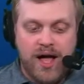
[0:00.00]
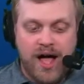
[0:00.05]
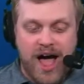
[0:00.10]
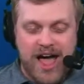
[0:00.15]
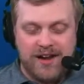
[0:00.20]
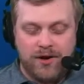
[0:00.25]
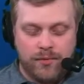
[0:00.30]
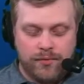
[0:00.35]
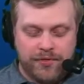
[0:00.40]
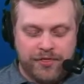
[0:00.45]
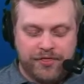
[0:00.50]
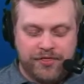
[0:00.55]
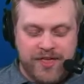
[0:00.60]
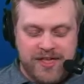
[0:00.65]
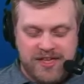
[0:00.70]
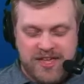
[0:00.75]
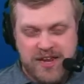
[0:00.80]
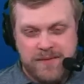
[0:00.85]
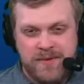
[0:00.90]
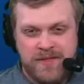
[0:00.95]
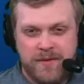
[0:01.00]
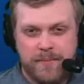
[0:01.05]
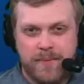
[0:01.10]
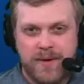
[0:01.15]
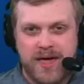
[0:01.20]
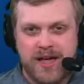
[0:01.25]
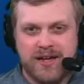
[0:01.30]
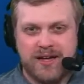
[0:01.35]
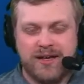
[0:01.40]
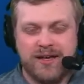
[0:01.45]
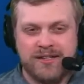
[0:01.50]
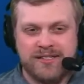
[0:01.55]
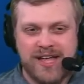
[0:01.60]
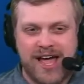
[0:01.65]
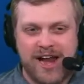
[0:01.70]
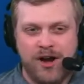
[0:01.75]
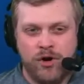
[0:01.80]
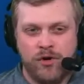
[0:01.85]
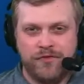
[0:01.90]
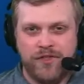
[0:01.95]
I don't think he'd be the pick because
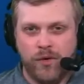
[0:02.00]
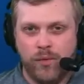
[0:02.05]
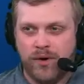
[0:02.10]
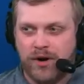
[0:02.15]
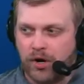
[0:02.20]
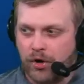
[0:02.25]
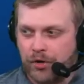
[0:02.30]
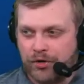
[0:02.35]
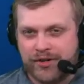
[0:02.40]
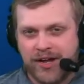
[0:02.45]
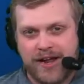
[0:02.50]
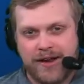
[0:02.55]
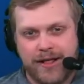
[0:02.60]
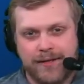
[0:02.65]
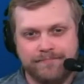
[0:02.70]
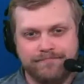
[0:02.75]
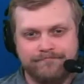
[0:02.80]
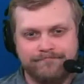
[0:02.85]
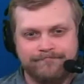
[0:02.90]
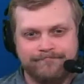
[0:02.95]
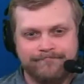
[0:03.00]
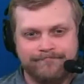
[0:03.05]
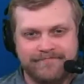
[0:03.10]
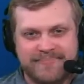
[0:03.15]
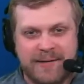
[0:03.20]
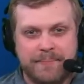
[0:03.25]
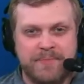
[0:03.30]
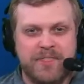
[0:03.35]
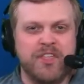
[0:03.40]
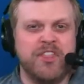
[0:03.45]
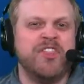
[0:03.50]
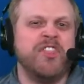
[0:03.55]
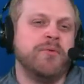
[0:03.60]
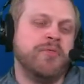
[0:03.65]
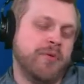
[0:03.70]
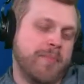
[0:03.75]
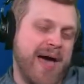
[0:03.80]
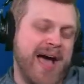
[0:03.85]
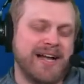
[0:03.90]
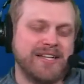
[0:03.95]
I don't know if they want to hurt tight end. The the the,
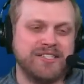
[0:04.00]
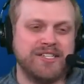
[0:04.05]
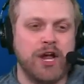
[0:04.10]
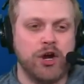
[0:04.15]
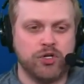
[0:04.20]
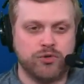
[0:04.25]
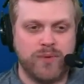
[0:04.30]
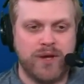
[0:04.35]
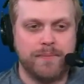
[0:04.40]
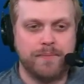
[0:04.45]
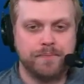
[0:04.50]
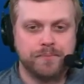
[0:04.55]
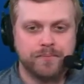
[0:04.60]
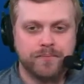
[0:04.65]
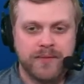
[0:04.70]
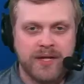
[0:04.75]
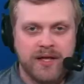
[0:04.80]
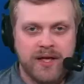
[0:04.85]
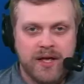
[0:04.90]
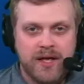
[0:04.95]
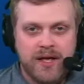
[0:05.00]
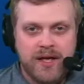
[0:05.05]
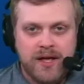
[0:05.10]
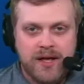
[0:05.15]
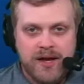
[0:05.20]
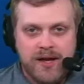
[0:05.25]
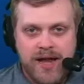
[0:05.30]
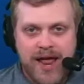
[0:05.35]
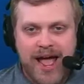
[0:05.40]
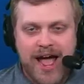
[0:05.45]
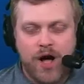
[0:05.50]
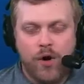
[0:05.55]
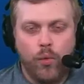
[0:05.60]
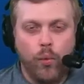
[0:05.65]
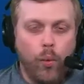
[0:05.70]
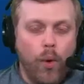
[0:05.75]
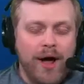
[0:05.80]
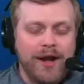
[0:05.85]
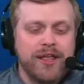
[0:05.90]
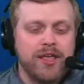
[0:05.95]
the back scares me. Now,
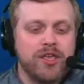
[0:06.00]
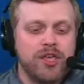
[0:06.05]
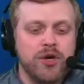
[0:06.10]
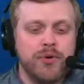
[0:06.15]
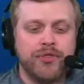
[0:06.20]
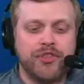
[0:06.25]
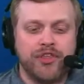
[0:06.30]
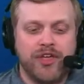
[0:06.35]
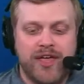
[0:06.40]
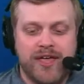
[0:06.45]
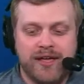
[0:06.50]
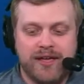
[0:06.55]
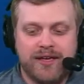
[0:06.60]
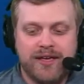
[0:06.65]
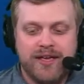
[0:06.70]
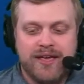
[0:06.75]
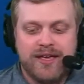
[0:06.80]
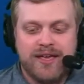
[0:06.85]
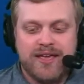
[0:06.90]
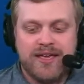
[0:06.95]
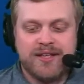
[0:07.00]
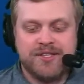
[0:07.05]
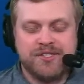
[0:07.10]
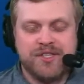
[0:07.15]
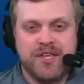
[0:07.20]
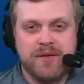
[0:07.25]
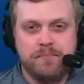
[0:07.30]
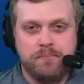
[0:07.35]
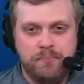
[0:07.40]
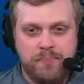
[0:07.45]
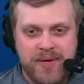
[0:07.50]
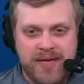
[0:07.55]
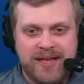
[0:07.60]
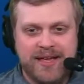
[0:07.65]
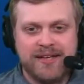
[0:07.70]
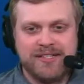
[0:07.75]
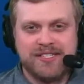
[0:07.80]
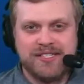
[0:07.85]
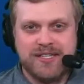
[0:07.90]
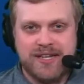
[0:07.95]
what do you think is the
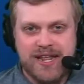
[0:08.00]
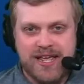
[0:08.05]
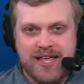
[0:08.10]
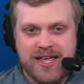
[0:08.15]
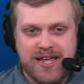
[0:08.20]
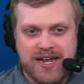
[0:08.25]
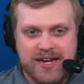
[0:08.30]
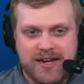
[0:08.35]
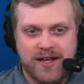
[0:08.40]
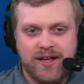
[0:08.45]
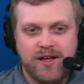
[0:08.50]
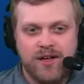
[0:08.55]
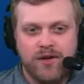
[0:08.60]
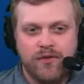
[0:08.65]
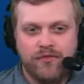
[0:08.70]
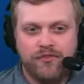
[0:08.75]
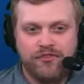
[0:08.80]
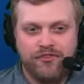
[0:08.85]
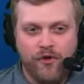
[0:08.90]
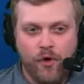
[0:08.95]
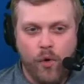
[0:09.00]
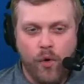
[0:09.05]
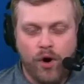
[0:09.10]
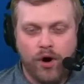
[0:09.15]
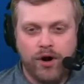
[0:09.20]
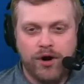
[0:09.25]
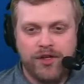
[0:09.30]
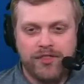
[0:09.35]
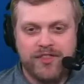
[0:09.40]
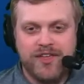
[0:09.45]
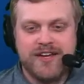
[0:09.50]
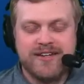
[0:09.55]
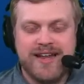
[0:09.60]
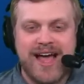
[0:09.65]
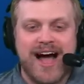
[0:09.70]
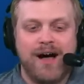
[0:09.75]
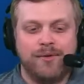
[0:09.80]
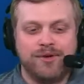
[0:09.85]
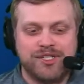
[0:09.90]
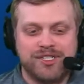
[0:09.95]
biggest need for the
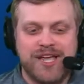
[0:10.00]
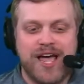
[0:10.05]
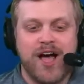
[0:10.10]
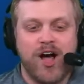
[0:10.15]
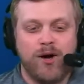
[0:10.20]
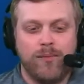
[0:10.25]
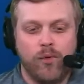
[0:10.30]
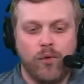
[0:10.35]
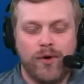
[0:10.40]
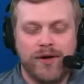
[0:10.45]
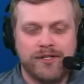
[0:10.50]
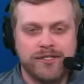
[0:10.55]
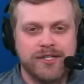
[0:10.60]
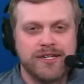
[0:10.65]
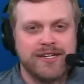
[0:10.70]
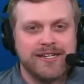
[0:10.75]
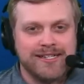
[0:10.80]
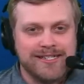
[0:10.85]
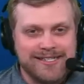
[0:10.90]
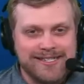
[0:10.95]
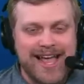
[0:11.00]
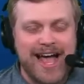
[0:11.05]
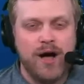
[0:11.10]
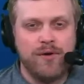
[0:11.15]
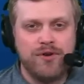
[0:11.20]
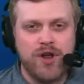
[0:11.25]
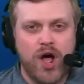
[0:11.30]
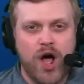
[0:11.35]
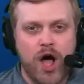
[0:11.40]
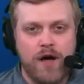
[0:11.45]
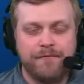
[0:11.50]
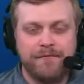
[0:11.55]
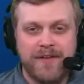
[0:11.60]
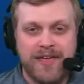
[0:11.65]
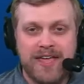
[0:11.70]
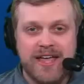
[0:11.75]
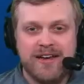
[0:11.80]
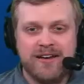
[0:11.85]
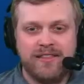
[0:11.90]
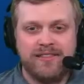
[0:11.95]
Dallas Cowboys? Sound off
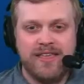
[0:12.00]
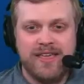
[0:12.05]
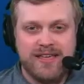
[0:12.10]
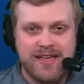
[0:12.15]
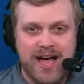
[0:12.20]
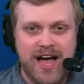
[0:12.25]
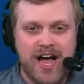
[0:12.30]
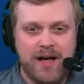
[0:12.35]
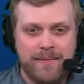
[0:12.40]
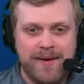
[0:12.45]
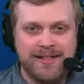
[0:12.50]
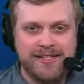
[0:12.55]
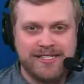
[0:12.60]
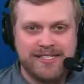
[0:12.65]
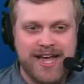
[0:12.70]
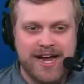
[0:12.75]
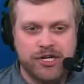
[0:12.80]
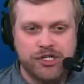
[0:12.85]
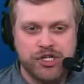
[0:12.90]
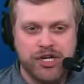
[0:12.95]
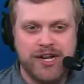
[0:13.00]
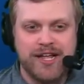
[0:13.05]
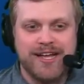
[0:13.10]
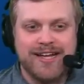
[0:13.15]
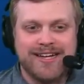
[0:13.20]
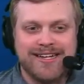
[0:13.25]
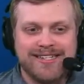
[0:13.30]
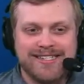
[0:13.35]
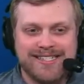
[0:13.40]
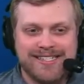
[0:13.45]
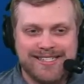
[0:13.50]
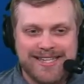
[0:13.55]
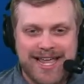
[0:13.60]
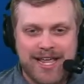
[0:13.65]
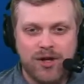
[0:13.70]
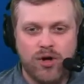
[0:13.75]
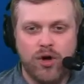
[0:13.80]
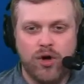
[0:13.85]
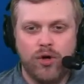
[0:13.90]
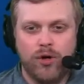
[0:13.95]
in the comment section.
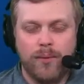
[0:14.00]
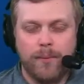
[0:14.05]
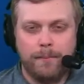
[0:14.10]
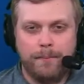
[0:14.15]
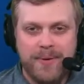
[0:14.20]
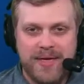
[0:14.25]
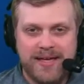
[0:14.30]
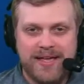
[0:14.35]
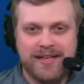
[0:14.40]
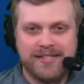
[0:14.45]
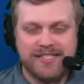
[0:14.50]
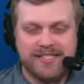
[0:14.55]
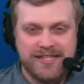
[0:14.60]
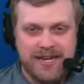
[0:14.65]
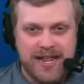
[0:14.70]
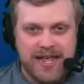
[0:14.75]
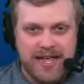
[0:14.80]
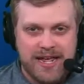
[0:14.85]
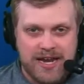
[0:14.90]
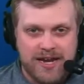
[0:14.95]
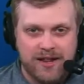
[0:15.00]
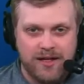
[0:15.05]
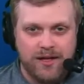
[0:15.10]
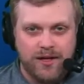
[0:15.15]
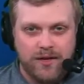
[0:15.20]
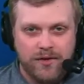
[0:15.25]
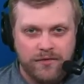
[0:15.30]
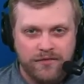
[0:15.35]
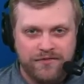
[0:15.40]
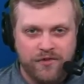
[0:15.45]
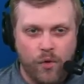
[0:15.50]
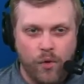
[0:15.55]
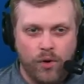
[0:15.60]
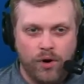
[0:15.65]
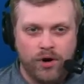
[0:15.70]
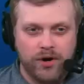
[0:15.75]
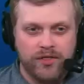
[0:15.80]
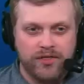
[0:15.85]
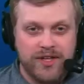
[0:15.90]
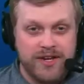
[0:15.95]
Single biggest need
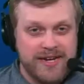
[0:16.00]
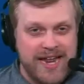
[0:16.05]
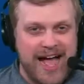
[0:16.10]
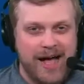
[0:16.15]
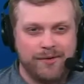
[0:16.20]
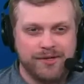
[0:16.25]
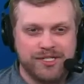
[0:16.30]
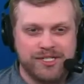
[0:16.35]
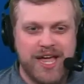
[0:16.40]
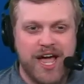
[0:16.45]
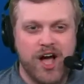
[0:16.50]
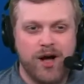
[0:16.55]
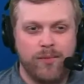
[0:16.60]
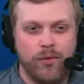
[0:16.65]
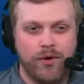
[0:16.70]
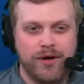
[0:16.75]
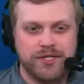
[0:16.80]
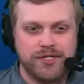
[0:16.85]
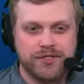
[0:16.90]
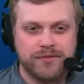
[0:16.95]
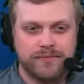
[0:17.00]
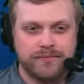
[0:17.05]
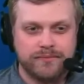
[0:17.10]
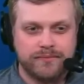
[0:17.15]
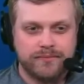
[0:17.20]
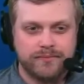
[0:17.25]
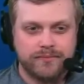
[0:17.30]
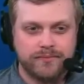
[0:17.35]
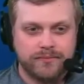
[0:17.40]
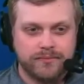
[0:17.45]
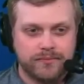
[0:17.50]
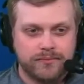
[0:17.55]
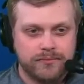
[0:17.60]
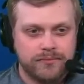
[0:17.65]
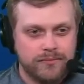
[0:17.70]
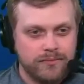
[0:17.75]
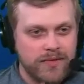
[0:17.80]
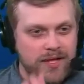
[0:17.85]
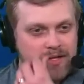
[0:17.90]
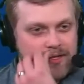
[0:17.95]
for the Dallas Cowboys.
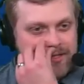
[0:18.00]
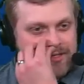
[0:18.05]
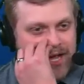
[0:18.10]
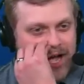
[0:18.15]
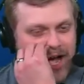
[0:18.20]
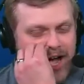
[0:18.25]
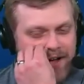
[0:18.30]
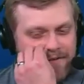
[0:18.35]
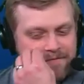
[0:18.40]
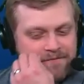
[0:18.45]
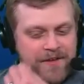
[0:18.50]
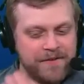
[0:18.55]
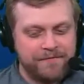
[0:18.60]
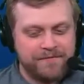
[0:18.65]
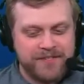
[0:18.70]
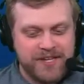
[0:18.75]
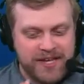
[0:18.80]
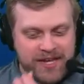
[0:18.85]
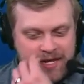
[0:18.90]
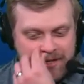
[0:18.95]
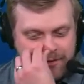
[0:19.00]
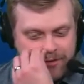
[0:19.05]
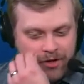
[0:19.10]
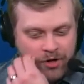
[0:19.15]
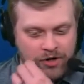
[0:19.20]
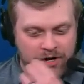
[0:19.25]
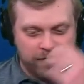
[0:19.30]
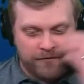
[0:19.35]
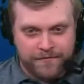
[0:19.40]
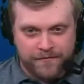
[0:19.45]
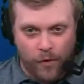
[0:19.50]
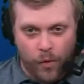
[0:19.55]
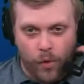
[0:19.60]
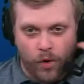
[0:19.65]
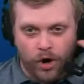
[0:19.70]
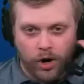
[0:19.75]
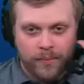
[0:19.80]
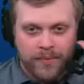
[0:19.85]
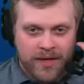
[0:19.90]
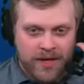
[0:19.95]
Duh, fifteen
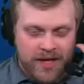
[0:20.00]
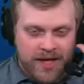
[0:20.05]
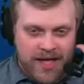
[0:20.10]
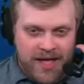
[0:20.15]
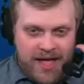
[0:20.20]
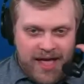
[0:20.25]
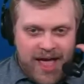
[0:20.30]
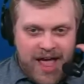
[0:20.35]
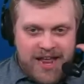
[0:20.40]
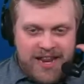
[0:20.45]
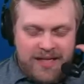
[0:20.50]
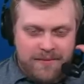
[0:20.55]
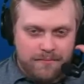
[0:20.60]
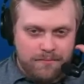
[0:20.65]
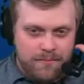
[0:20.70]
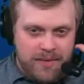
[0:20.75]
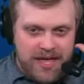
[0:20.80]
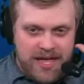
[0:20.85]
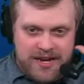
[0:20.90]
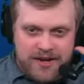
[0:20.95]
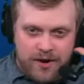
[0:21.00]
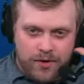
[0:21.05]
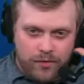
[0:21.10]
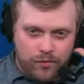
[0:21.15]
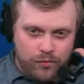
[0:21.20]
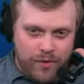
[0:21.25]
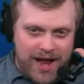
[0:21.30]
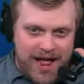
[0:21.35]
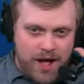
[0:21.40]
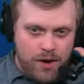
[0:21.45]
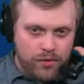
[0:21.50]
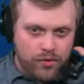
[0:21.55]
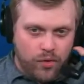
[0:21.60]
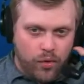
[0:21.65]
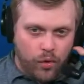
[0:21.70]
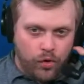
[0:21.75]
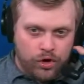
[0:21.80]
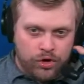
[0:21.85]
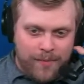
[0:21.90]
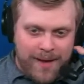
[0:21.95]
thirty-four. Any mid-round
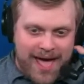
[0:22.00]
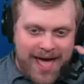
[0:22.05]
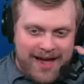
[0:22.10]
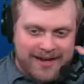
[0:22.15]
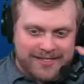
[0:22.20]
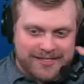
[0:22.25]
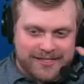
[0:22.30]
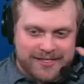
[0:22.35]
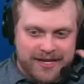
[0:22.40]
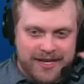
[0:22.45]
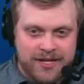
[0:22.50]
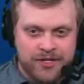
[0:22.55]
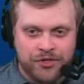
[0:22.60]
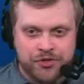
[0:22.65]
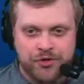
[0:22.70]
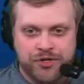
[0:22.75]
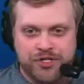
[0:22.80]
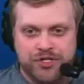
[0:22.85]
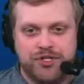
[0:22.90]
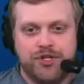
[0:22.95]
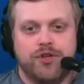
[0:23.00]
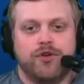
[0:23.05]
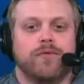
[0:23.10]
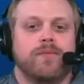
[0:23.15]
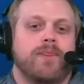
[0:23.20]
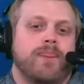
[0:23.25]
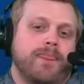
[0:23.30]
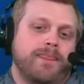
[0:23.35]
quarterbacks interest you?